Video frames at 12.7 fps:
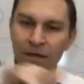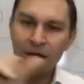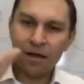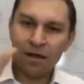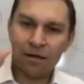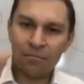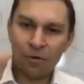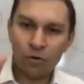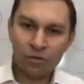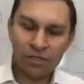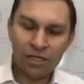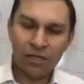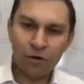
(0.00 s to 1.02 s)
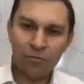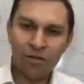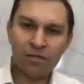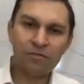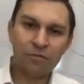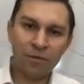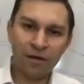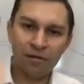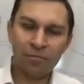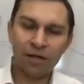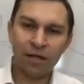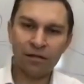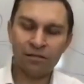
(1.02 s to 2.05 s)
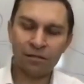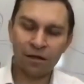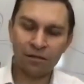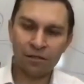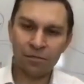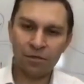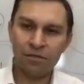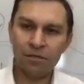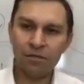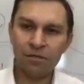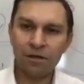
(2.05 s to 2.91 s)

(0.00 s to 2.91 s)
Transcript: Um, xeno means from other plants and other species.